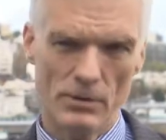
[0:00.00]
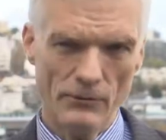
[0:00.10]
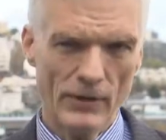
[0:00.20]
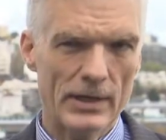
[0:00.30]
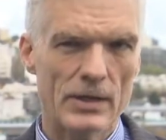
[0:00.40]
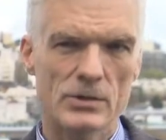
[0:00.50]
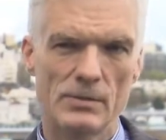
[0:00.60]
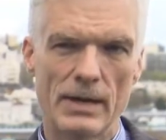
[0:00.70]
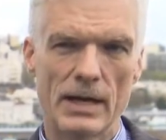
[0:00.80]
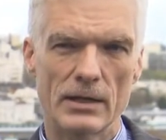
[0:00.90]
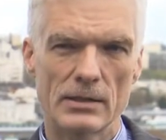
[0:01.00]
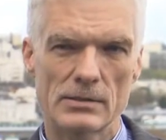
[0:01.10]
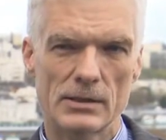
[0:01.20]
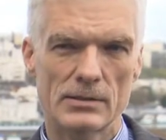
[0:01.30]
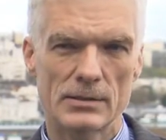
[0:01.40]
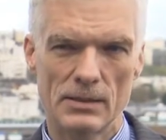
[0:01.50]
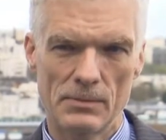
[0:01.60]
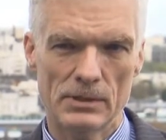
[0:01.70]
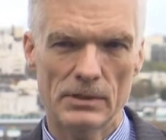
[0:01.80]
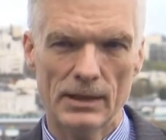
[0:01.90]
non-financial barriers that
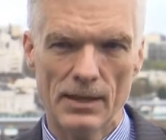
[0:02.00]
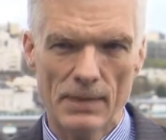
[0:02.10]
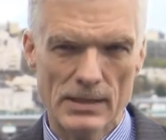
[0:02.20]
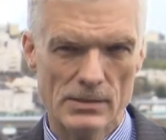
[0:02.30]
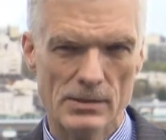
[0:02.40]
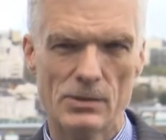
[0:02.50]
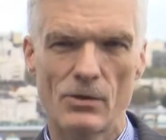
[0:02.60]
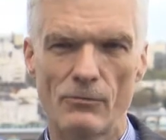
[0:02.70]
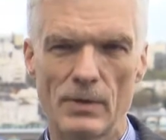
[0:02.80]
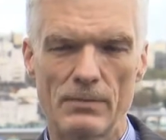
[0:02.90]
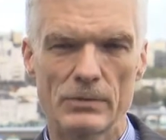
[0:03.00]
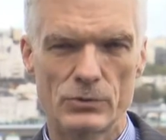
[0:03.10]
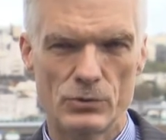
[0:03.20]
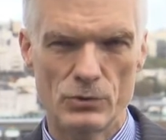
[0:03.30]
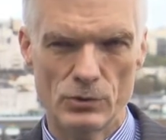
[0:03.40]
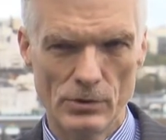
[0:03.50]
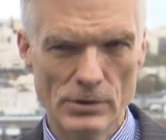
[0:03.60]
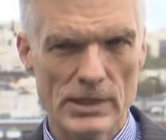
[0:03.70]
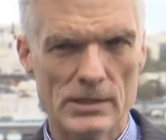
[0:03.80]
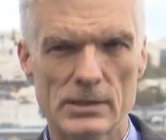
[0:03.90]
limit the capacity of people to
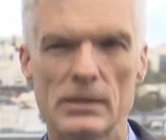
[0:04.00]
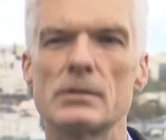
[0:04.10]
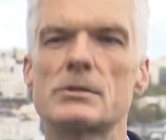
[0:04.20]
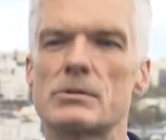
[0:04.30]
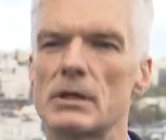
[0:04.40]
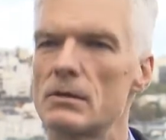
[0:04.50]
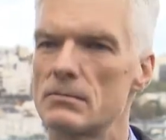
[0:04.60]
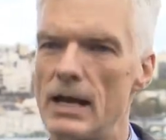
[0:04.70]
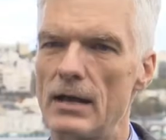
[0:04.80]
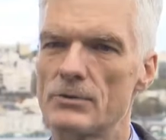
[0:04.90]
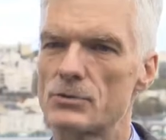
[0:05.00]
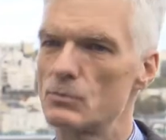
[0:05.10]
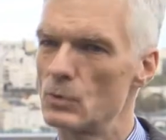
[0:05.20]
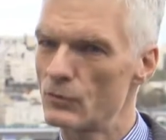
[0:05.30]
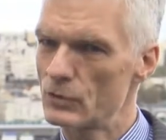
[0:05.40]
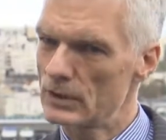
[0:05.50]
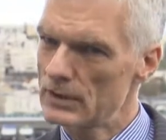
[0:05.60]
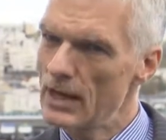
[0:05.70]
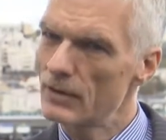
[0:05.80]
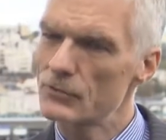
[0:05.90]
use their skills really well, to move to the
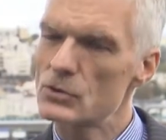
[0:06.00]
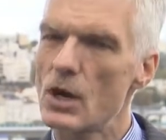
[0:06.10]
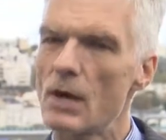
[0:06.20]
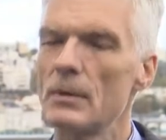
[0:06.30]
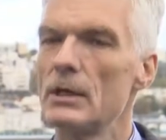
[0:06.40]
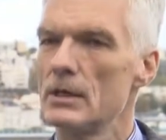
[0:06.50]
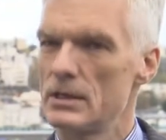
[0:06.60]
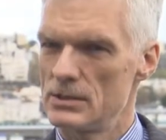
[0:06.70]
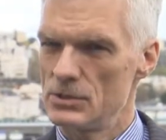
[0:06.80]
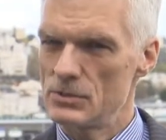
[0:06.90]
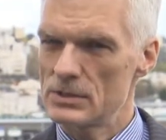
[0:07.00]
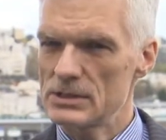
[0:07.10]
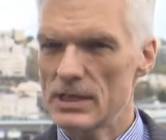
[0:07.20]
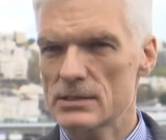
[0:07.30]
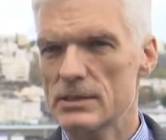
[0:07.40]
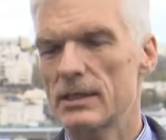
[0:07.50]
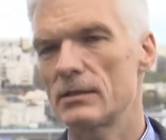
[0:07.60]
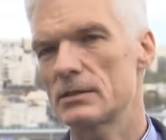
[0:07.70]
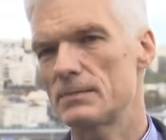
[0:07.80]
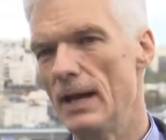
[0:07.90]
kind of job that uses their
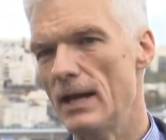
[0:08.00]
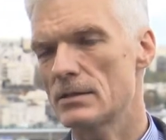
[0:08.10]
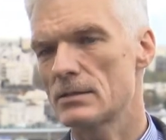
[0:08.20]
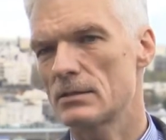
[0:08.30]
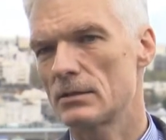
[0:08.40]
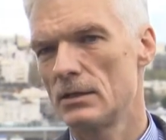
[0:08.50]
skills best.